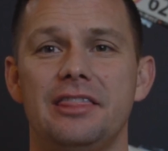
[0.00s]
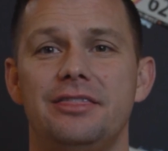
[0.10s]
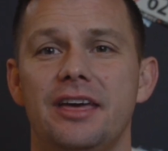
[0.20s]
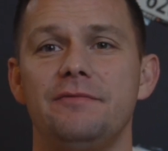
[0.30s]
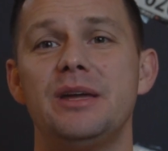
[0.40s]

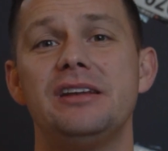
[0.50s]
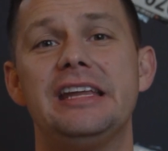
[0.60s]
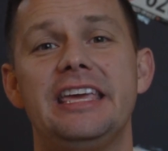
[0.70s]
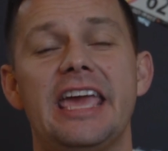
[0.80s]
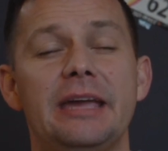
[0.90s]
They've
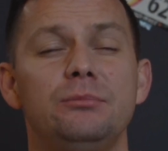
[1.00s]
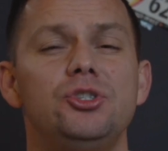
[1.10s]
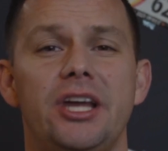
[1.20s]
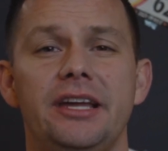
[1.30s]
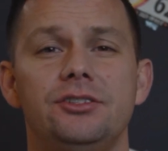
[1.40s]
been game
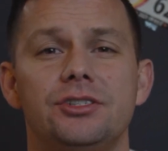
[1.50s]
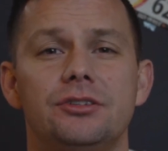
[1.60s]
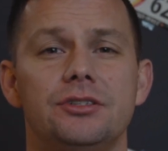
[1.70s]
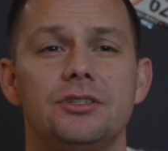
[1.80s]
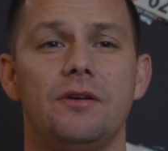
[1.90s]

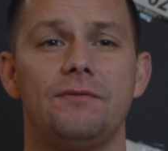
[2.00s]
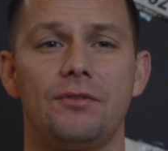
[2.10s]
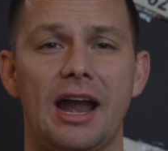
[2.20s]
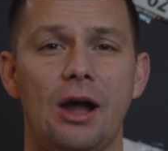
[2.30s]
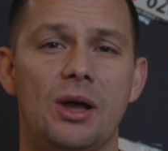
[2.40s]
changers
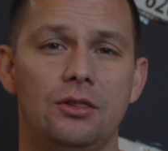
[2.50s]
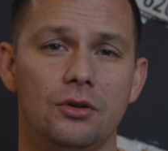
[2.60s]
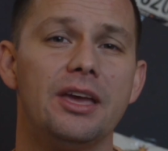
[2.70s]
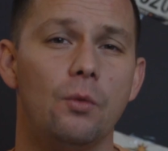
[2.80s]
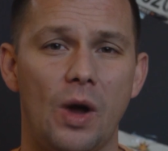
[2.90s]
for how I
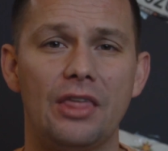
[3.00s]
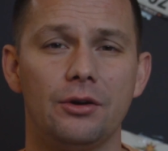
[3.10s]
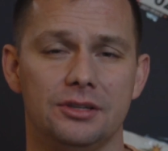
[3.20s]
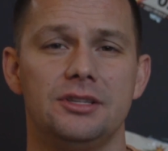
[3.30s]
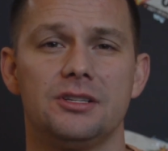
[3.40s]
look at
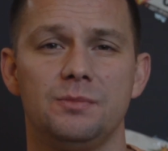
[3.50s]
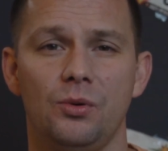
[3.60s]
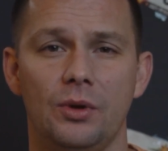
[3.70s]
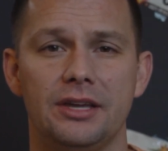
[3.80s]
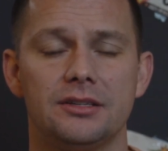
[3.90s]
weather at this
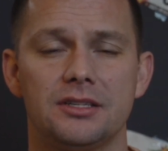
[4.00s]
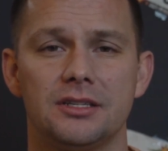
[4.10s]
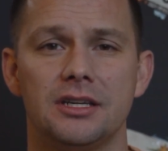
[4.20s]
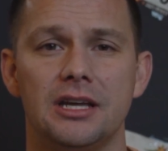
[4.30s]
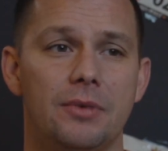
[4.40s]
point.
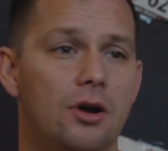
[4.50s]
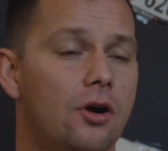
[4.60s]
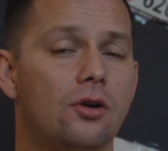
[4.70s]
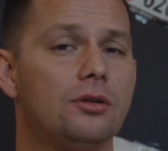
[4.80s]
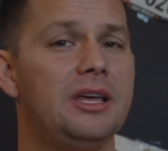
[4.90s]

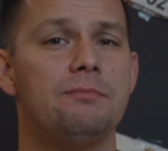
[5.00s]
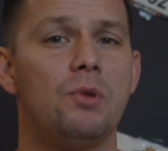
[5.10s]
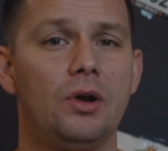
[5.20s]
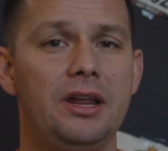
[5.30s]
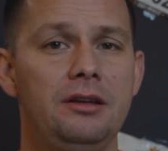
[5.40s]
Early
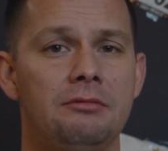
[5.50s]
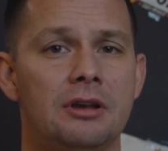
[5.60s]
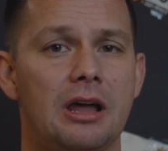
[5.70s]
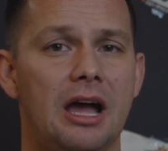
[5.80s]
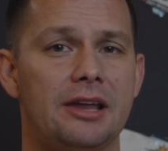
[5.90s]
morning,
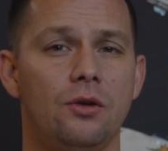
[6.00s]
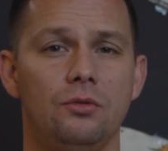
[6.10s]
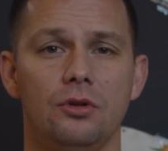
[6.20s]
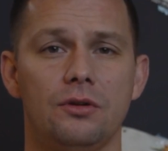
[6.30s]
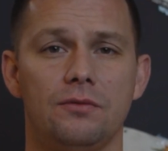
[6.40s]
I
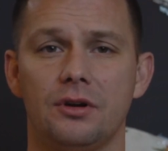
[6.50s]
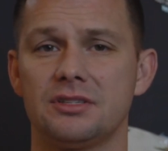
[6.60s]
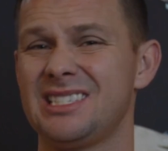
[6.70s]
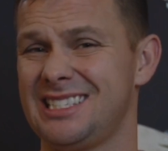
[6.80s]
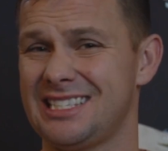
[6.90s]
don't look for a
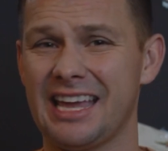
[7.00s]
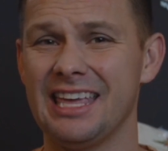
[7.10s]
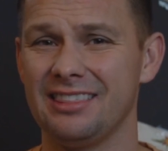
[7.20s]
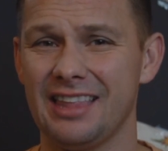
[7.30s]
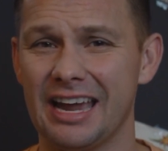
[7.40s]

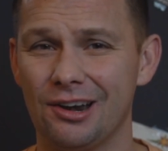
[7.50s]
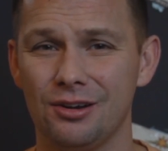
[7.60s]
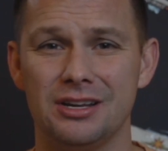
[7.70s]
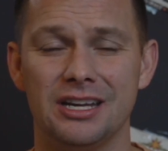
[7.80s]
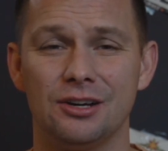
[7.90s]
second
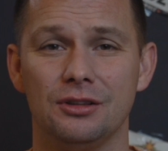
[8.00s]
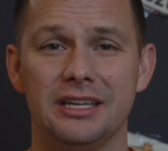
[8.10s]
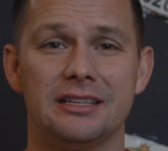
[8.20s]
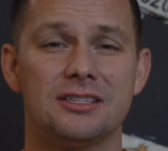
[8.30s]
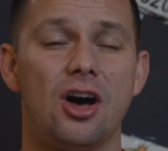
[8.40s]
layer
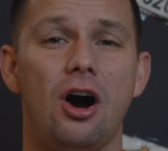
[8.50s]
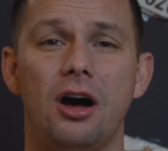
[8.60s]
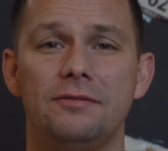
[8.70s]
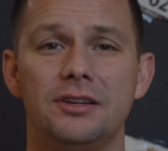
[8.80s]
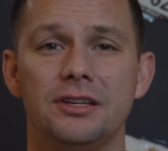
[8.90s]
nearly as
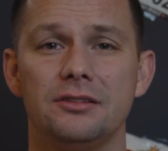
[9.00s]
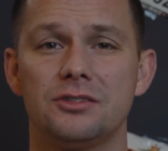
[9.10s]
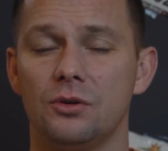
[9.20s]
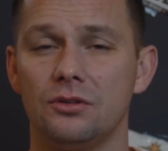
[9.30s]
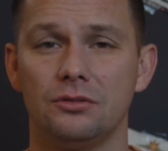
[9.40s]
often,
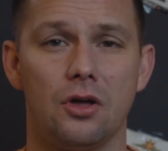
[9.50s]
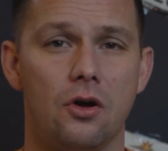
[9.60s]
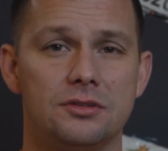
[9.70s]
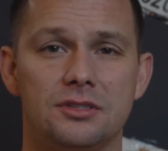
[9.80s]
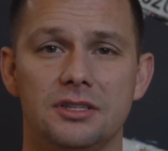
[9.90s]
so a
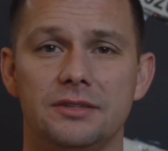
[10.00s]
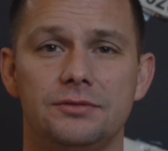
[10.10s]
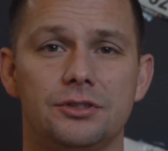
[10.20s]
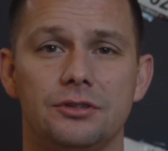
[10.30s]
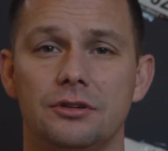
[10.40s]
long sleeve
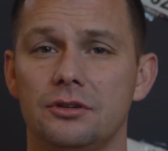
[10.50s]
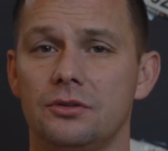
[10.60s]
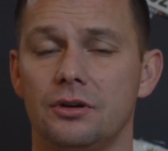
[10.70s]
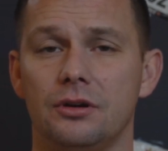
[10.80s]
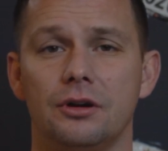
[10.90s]
shirt
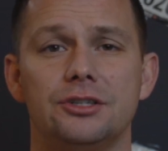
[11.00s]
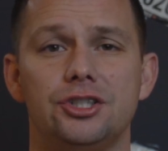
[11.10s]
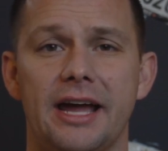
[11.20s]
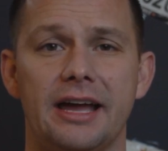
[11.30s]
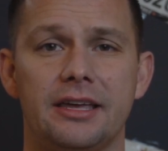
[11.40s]
or a
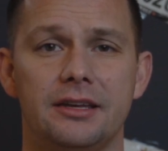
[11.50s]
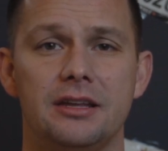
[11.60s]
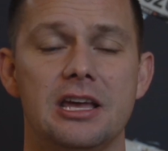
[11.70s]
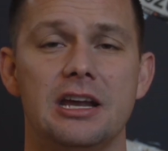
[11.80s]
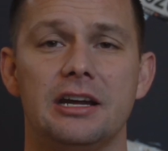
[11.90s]
jacket,
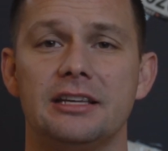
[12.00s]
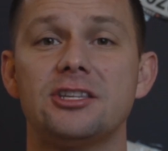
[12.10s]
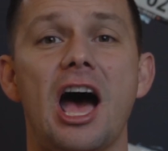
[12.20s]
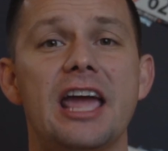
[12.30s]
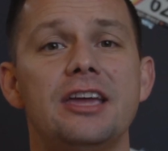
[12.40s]

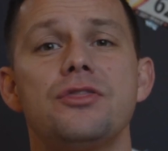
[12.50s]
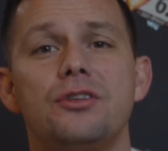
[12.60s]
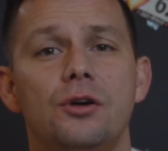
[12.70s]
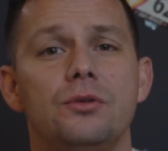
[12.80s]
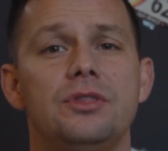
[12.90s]
because I can
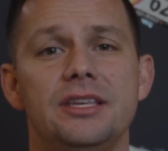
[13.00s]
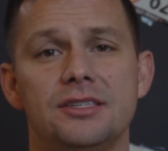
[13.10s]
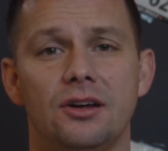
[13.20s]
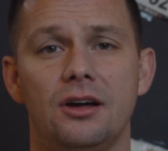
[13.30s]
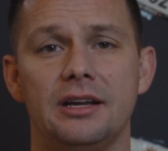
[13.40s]
throw
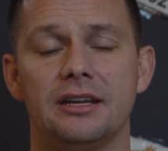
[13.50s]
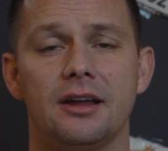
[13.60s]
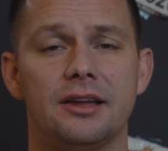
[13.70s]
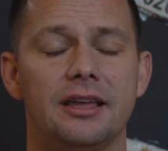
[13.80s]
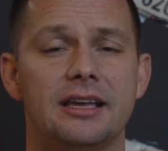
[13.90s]
these on,
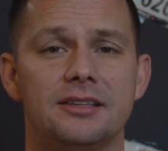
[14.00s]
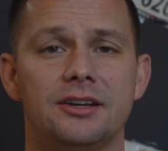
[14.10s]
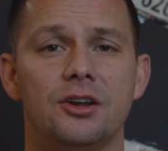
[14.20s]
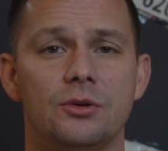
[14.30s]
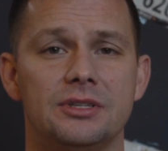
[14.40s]
and as
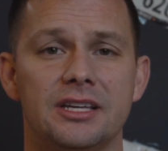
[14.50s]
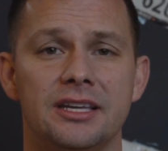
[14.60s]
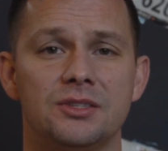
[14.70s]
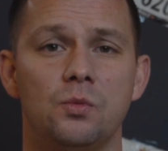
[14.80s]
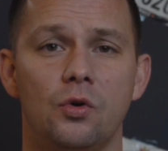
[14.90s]
I know as it
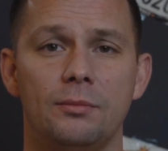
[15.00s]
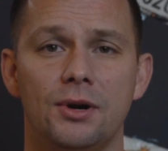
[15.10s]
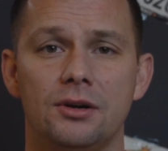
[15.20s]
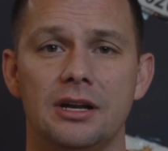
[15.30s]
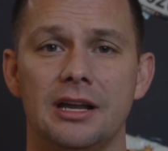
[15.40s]
gets
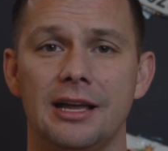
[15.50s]
warmer,